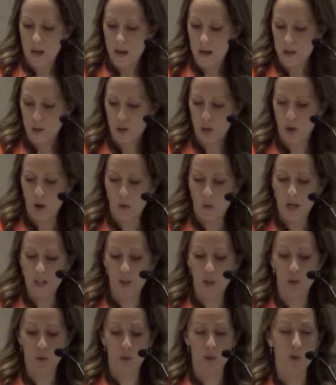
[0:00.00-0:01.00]
So
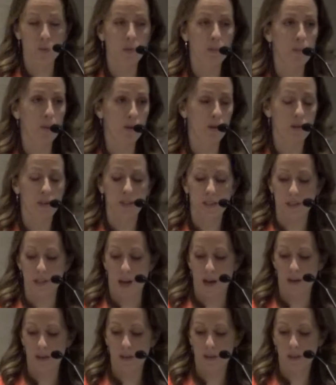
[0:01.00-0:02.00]
as soon as we pulled the
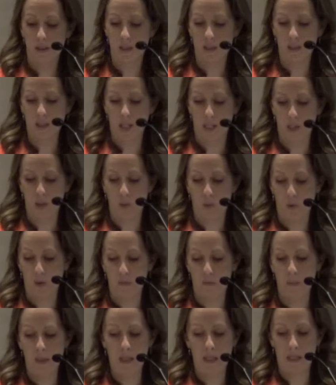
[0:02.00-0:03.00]
cells, the tics would
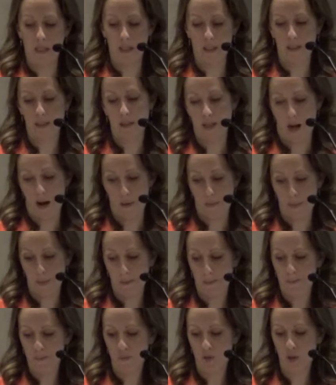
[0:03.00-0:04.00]
immediately stop.
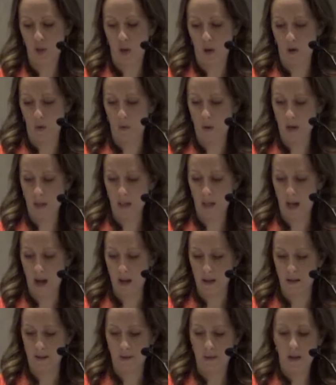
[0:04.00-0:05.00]
So
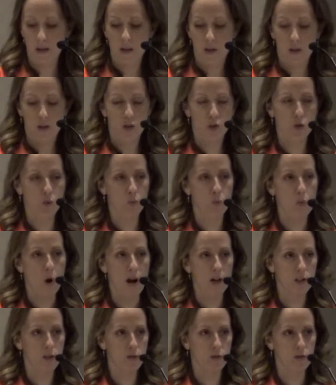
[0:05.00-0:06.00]
again, just
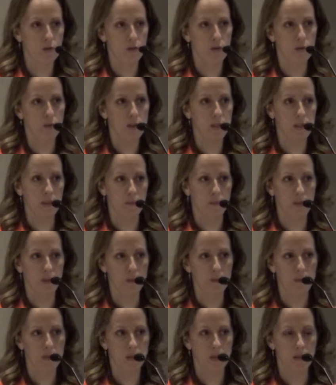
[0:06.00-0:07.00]
watch for those
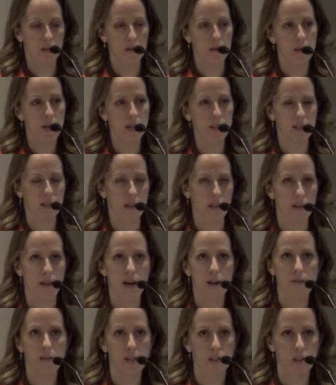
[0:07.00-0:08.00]
symptoms, and a
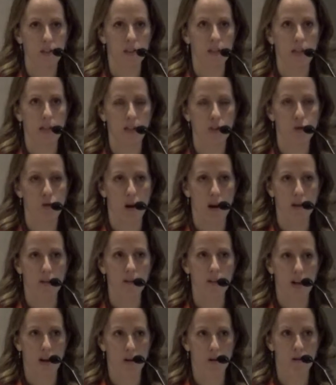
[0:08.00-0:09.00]
lot of it is like trial
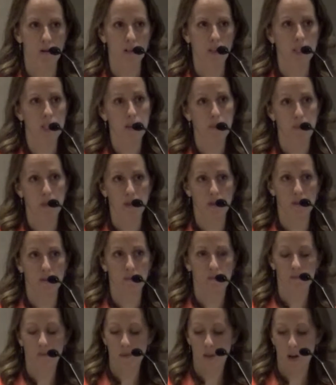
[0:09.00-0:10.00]
and error and
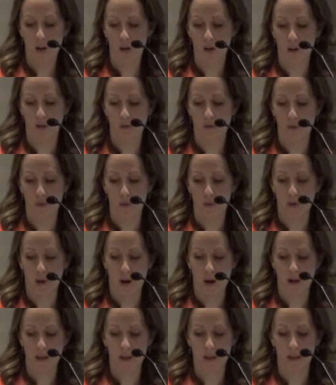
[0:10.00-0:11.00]
keeping a good food
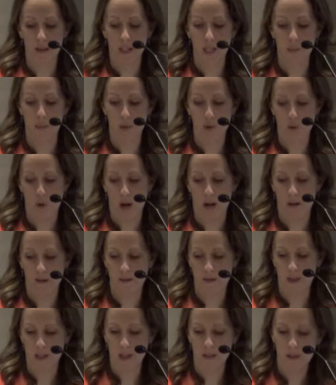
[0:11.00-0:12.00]
log and keeping track
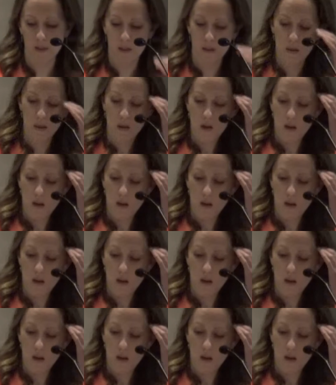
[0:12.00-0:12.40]
of things.